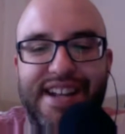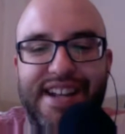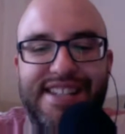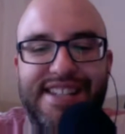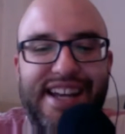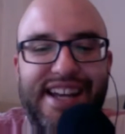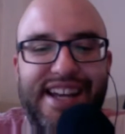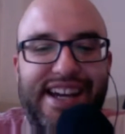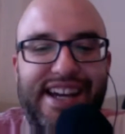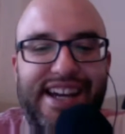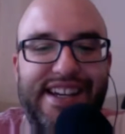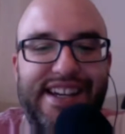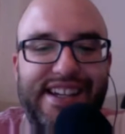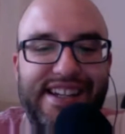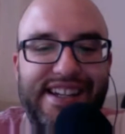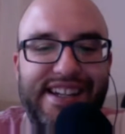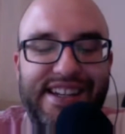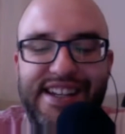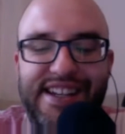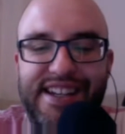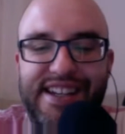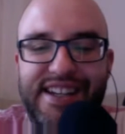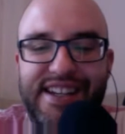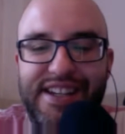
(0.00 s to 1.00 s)
That's like,
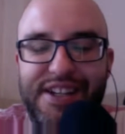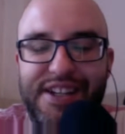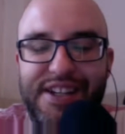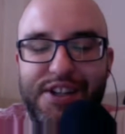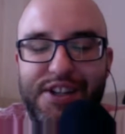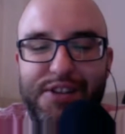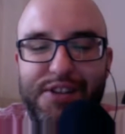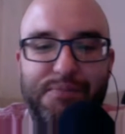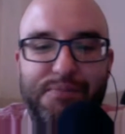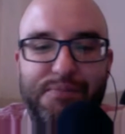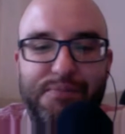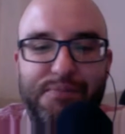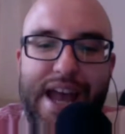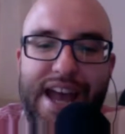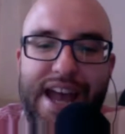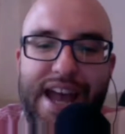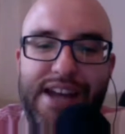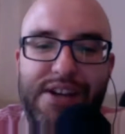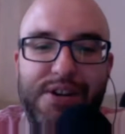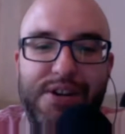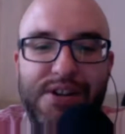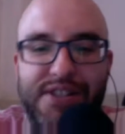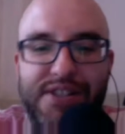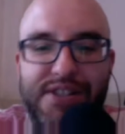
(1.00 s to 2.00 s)
man,
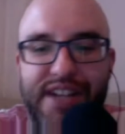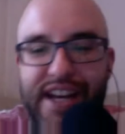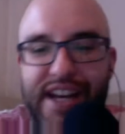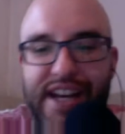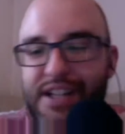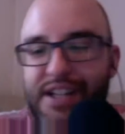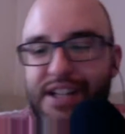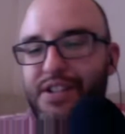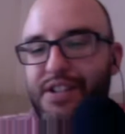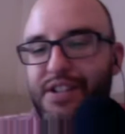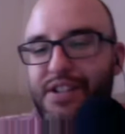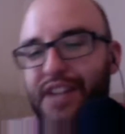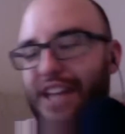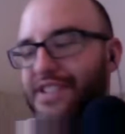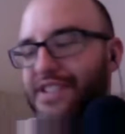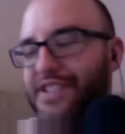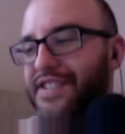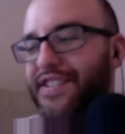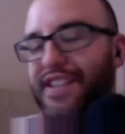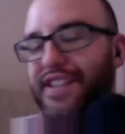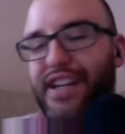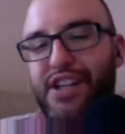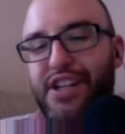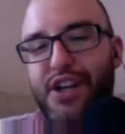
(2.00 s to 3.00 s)
you just like that's
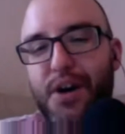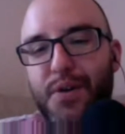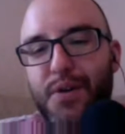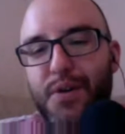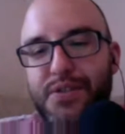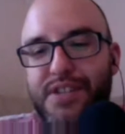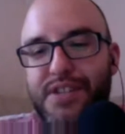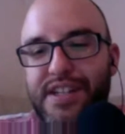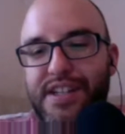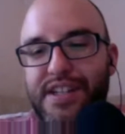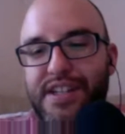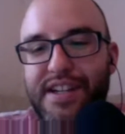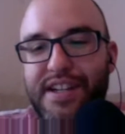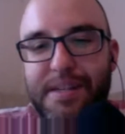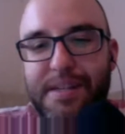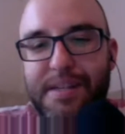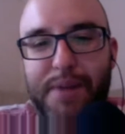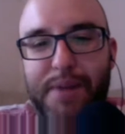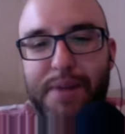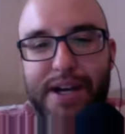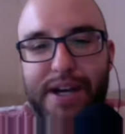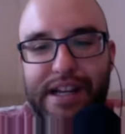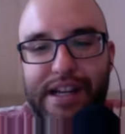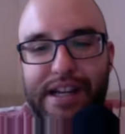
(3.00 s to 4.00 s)
just like coasting into the
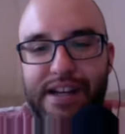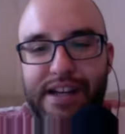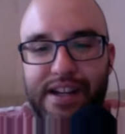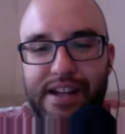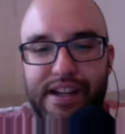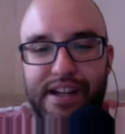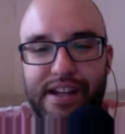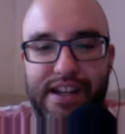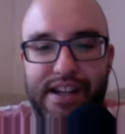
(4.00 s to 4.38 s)
money.